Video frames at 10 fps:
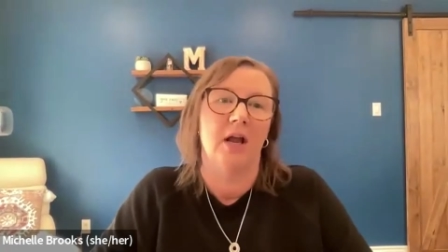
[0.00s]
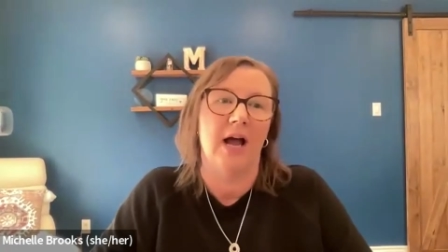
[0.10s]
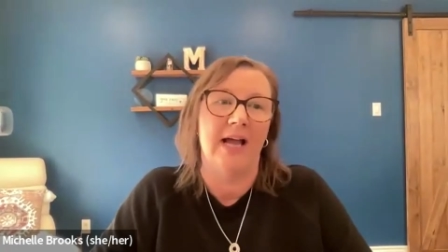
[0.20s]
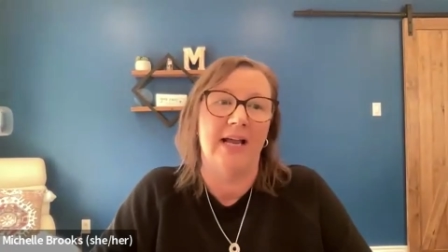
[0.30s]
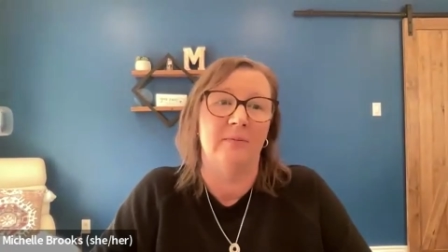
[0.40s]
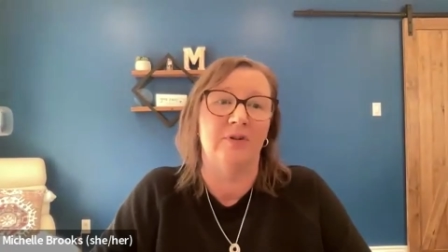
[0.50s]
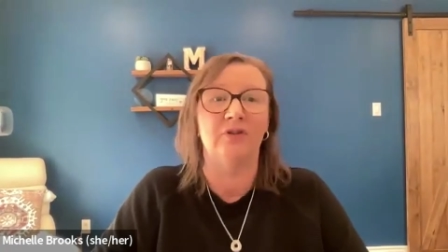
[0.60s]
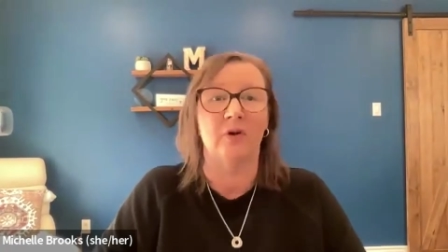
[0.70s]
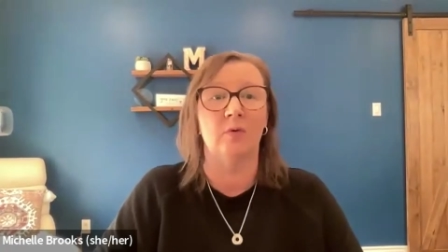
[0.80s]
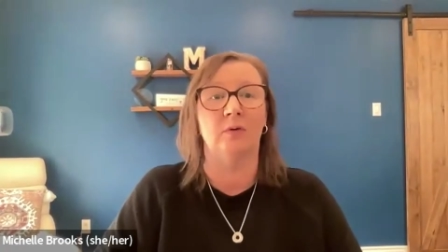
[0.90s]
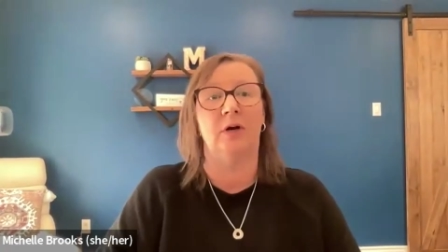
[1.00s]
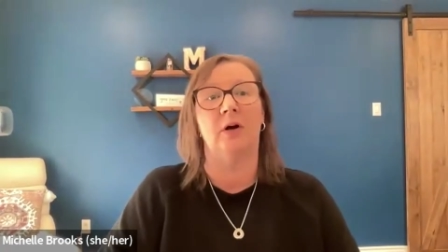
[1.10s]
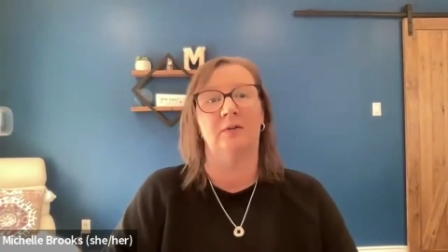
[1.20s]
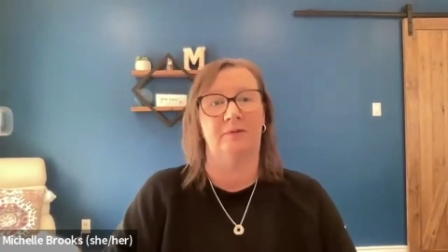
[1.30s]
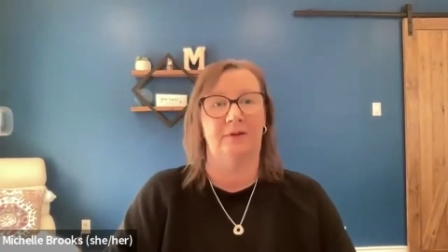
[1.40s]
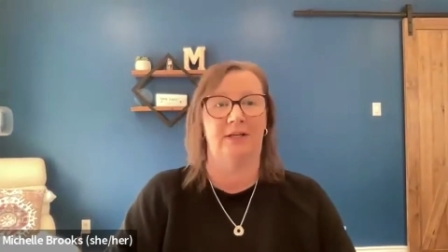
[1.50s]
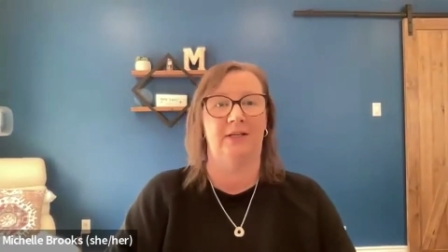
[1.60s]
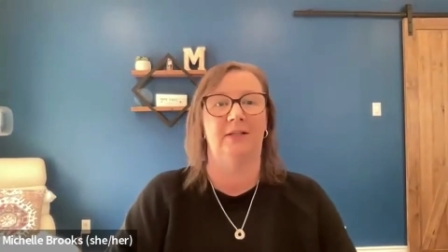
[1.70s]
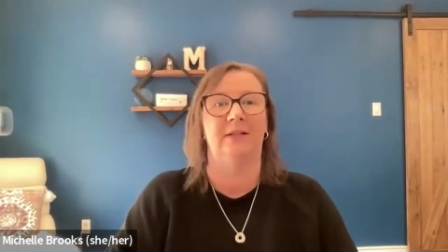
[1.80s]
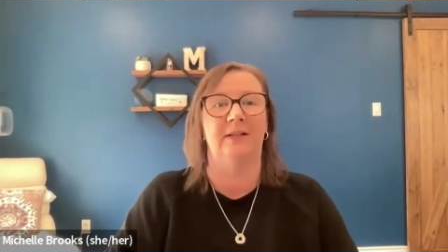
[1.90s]
I am so
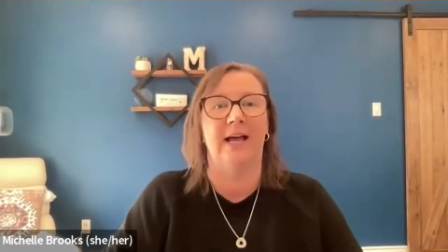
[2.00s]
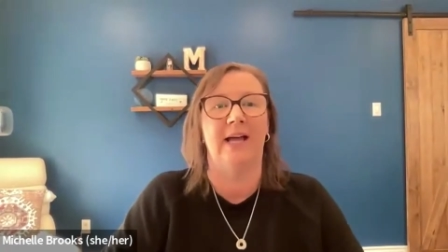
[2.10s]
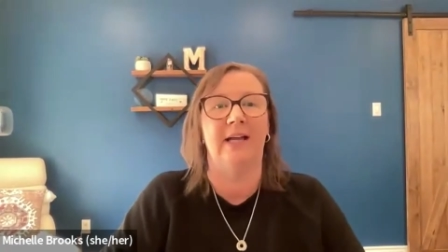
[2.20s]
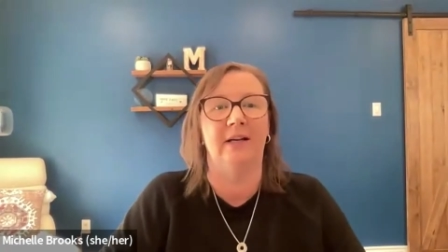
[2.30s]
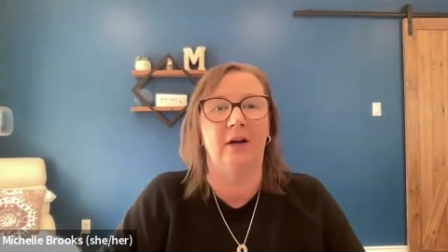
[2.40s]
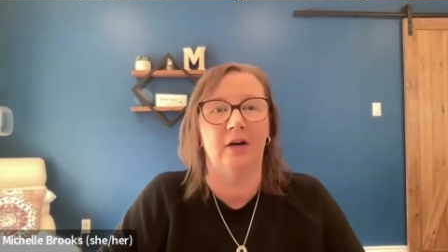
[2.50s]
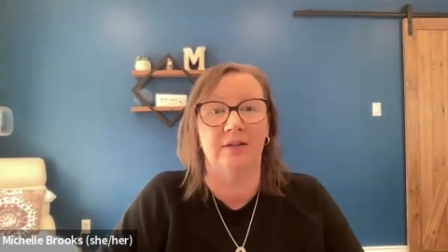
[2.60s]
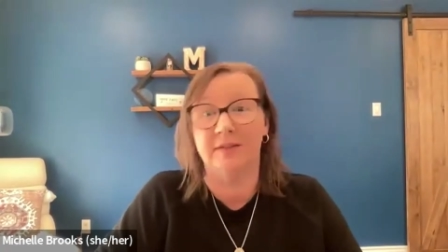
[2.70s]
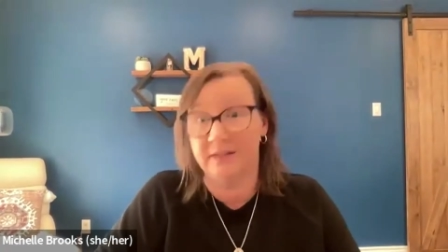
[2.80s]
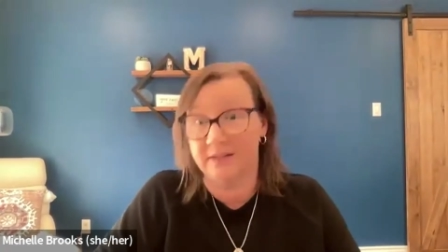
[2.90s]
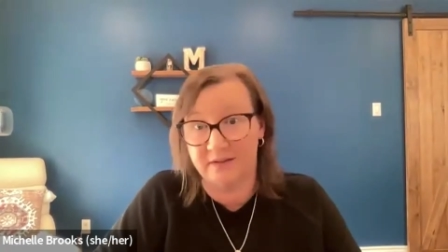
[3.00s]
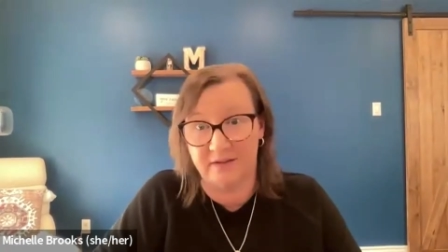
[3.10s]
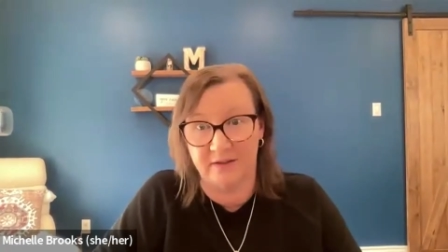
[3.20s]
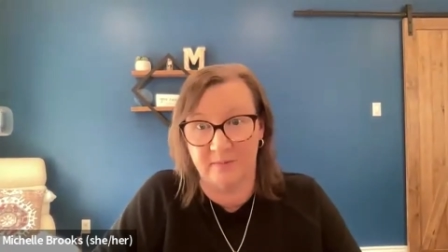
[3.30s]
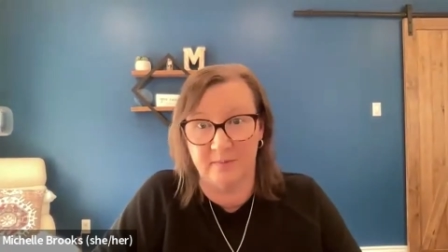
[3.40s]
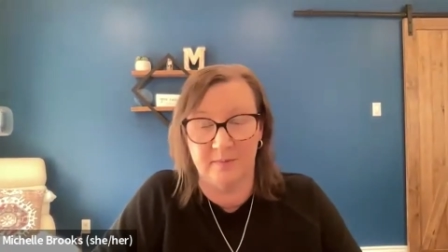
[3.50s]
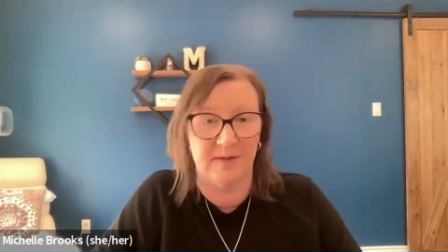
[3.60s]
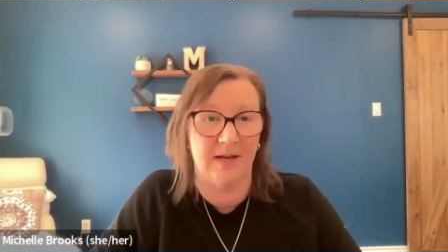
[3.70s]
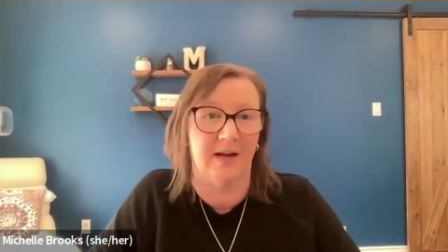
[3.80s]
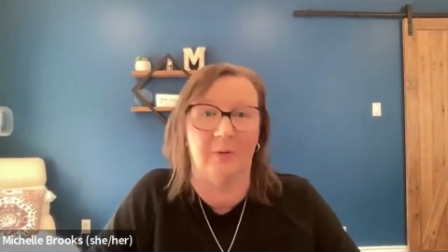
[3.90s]
confident that our
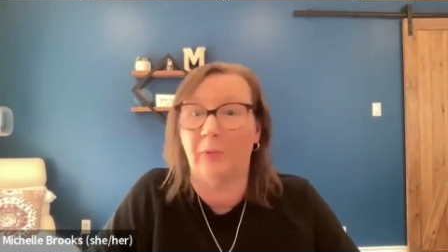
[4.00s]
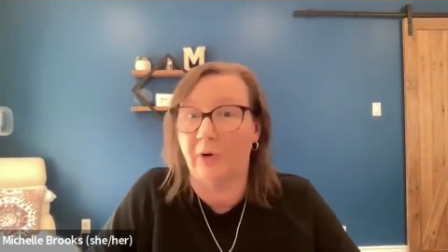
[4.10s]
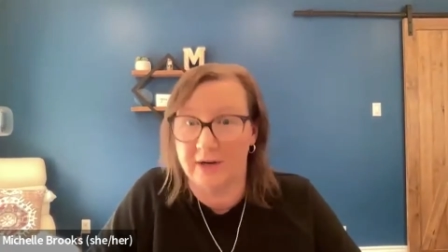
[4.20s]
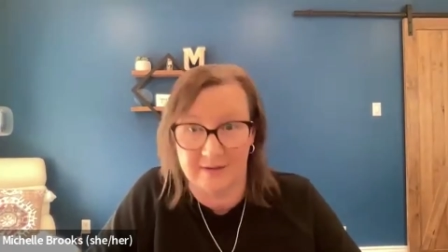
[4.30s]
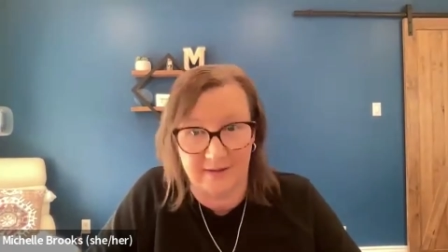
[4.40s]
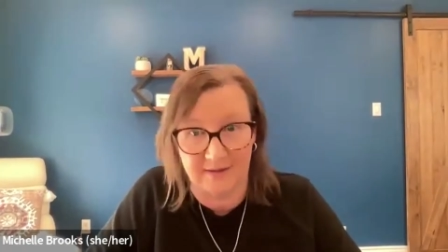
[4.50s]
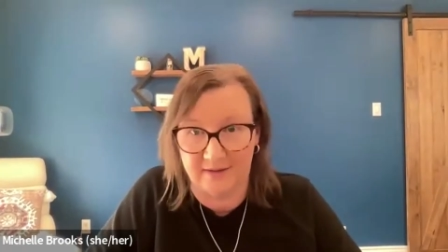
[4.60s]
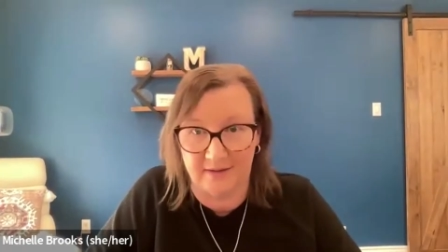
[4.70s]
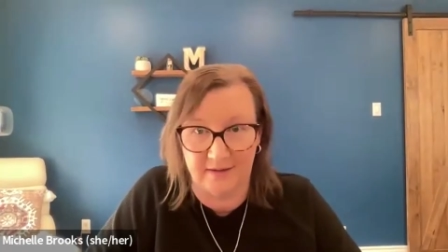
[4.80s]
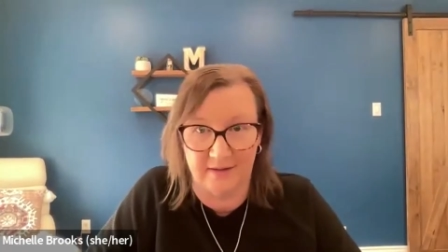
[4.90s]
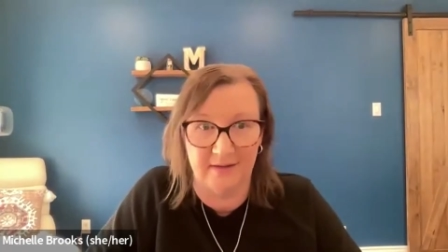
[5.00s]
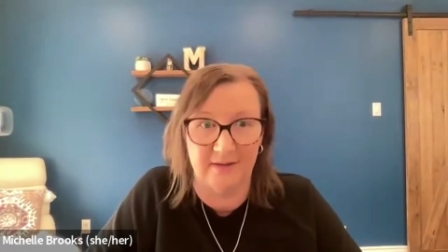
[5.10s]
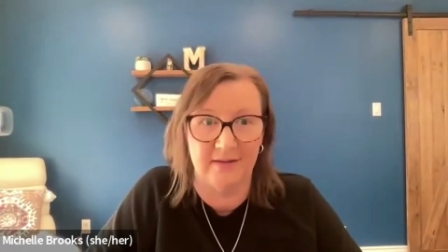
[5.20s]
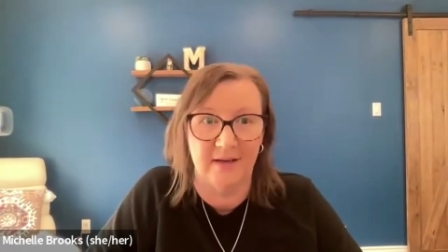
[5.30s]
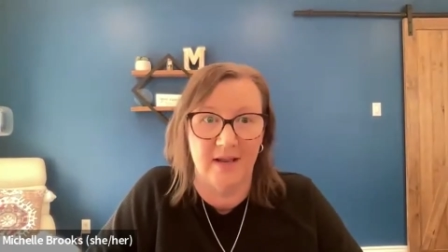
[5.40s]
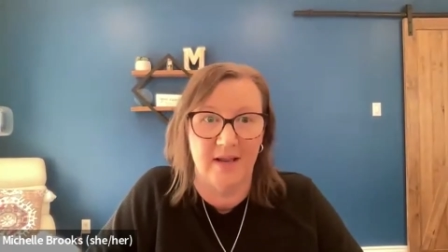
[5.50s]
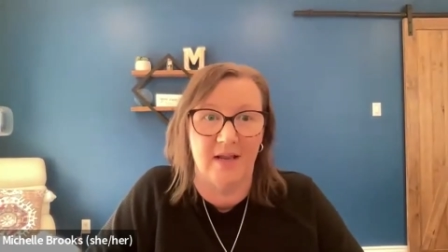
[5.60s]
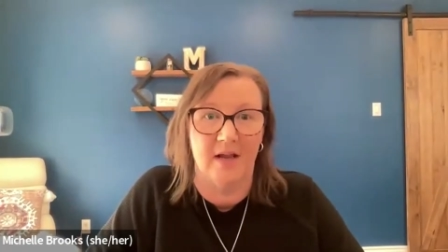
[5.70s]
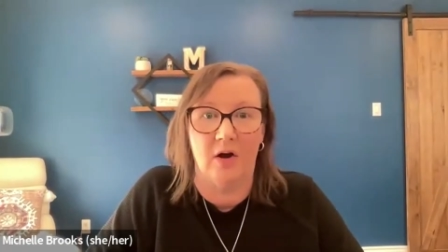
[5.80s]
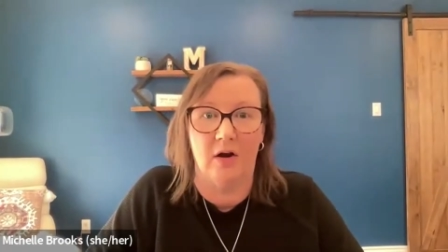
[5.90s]
systems and processes
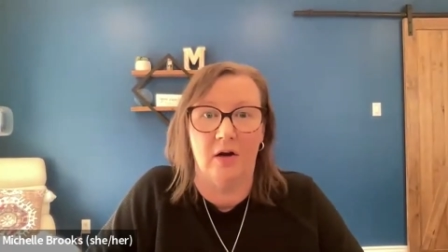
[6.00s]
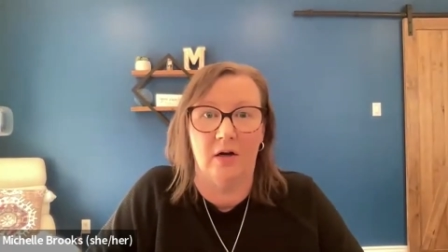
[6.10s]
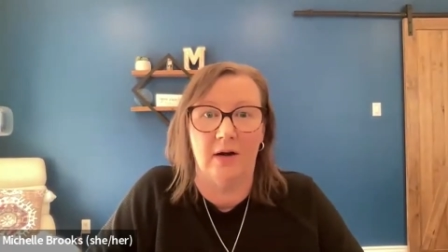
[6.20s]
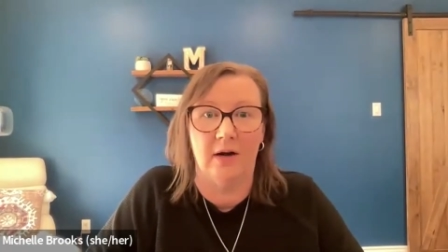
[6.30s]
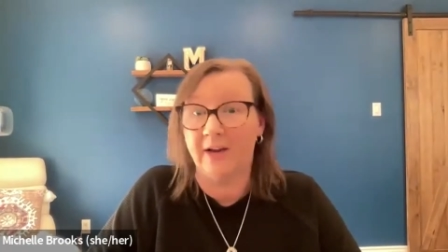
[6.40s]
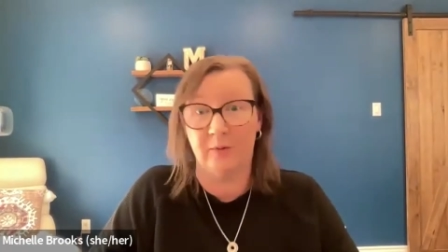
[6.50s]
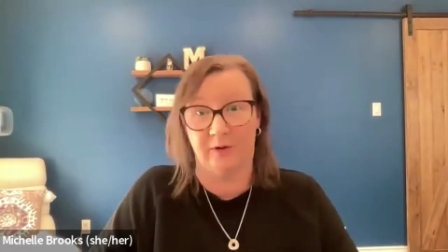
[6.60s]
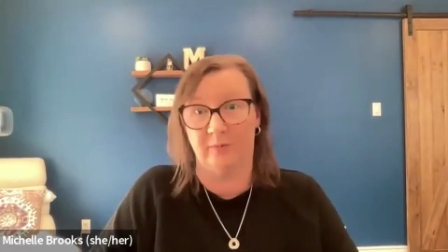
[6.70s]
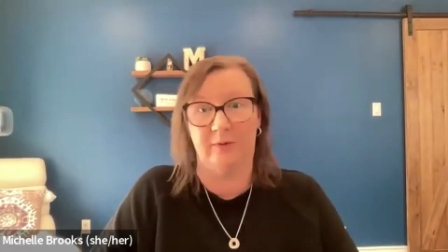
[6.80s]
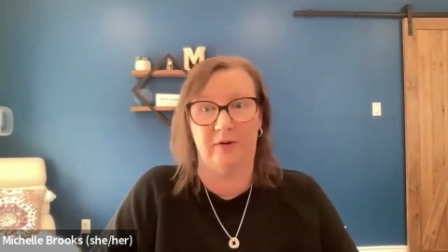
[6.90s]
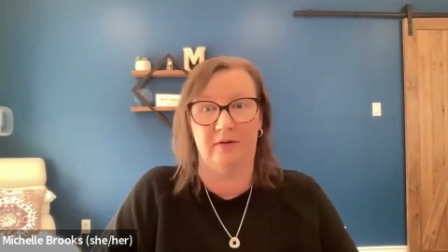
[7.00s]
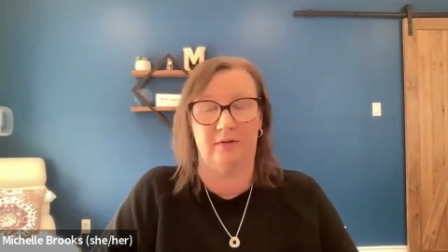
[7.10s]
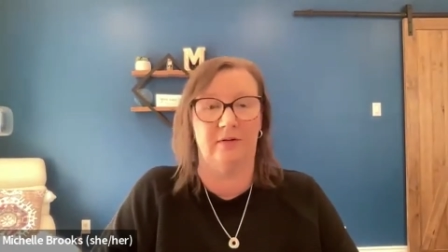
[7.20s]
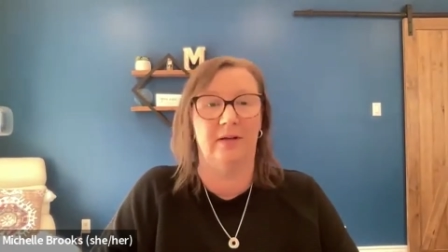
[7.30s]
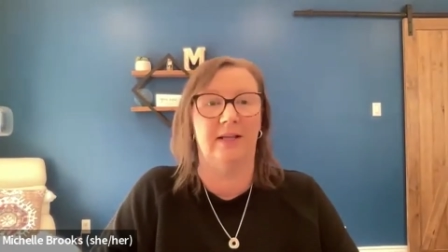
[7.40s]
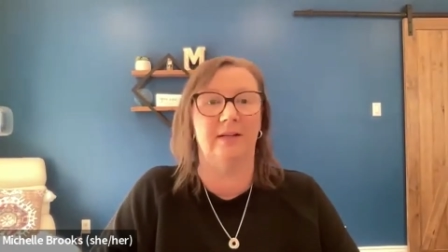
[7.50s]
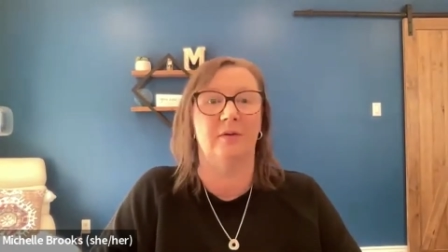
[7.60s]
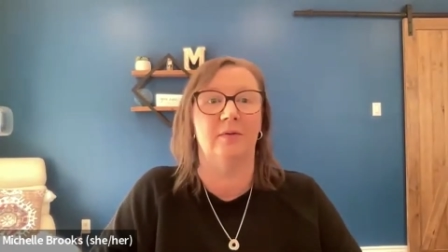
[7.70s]
are equitable. And